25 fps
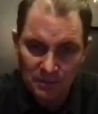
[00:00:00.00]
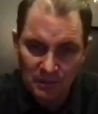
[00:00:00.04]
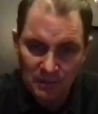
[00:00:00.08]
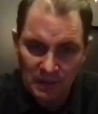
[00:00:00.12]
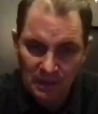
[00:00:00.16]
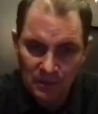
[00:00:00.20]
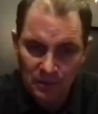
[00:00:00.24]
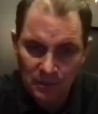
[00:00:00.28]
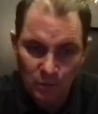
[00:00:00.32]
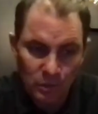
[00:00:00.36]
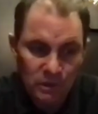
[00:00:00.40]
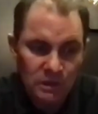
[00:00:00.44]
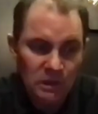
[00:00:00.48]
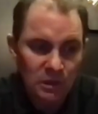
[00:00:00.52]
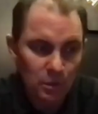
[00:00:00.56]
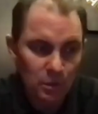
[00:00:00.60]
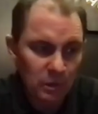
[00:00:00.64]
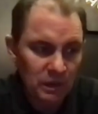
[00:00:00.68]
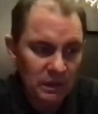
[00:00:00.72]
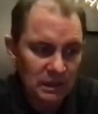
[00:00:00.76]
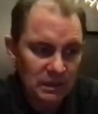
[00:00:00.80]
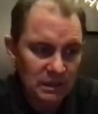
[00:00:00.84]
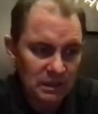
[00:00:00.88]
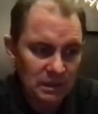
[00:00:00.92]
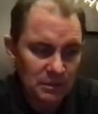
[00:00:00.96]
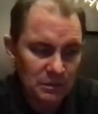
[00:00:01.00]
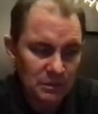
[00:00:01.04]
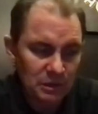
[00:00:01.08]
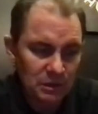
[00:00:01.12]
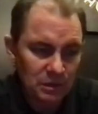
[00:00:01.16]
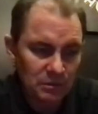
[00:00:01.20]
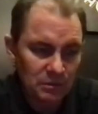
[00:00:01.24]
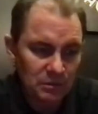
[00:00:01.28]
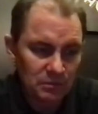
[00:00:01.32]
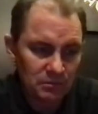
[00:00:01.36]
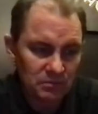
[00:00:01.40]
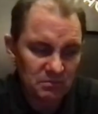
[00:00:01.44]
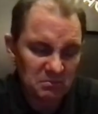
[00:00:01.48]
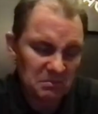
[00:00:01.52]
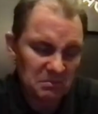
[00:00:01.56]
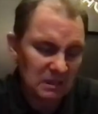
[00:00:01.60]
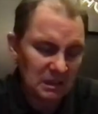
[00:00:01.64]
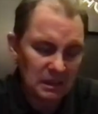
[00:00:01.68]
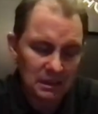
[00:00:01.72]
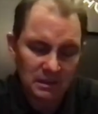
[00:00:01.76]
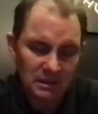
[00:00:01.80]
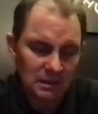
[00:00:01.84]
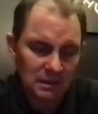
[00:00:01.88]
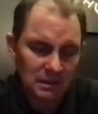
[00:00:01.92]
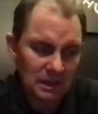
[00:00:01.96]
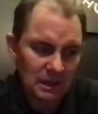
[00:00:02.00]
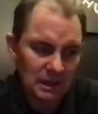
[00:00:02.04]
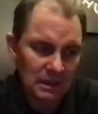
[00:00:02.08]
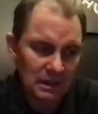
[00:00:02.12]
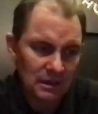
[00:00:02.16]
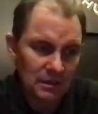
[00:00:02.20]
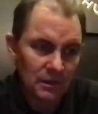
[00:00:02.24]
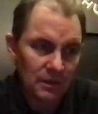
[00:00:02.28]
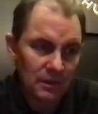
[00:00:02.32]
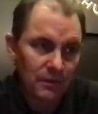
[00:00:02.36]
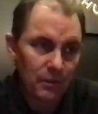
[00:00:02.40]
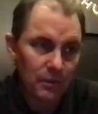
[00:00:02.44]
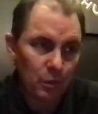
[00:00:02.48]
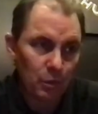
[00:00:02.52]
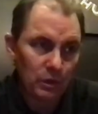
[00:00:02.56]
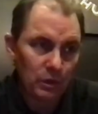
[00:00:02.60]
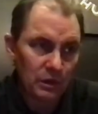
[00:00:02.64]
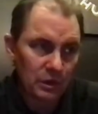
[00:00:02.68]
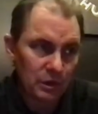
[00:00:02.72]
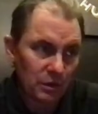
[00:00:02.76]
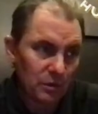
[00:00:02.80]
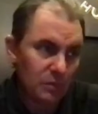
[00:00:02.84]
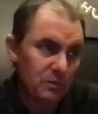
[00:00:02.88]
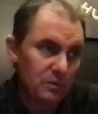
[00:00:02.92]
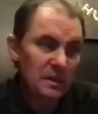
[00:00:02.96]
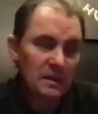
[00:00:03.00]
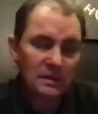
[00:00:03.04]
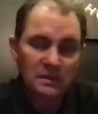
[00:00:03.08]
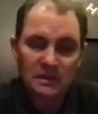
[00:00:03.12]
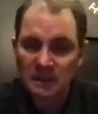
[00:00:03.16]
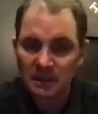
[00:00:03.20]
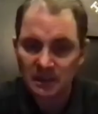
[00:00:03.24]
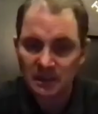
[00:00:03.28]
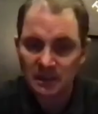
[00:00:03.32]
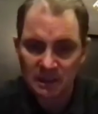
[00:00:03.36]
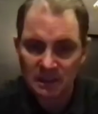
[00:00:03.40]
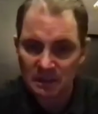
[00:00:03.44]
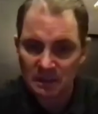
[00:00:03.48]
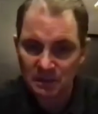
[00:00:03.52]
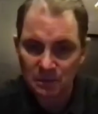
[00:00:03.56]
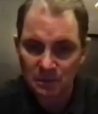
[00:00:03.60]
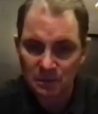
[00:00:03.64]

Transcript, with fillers: And we ended up doing 40 or 50 of these